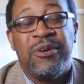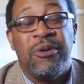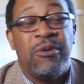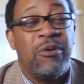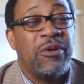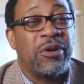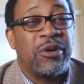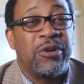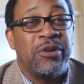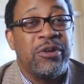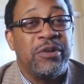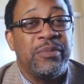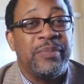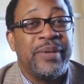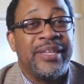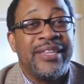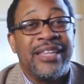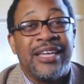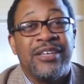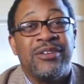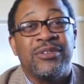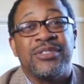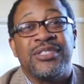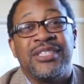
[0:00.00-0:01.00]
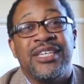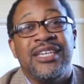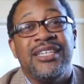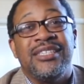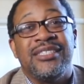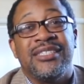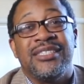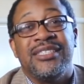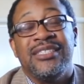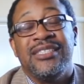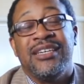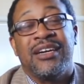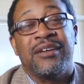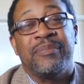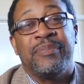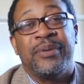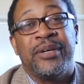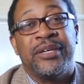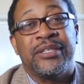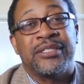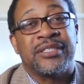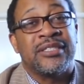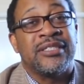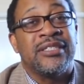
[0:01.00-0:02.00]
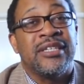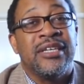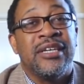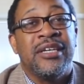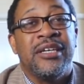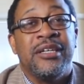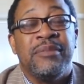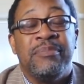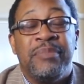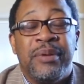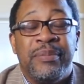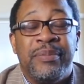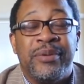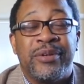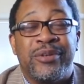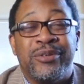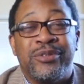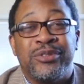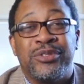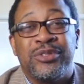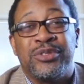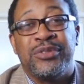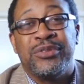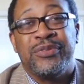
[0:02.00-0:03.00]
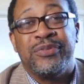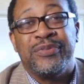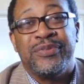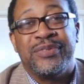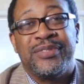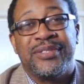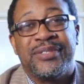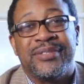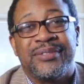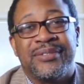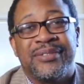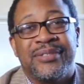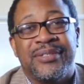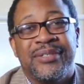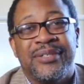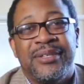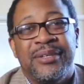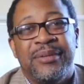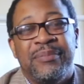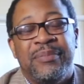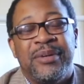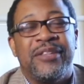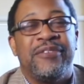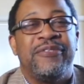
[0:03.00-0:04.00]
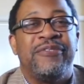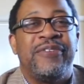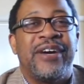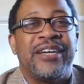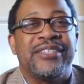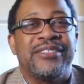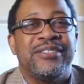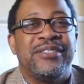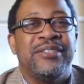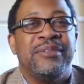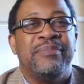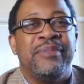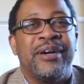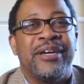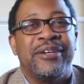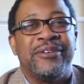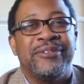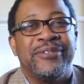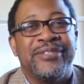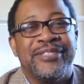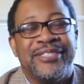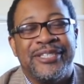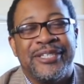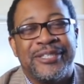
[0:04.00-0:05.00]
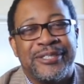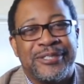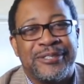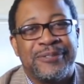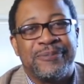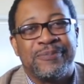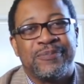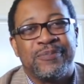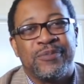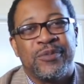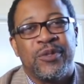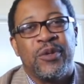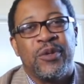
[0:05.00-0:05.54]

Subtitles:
Or it could be that you're teaching the young person biblical truths. But the fact of the matter is this,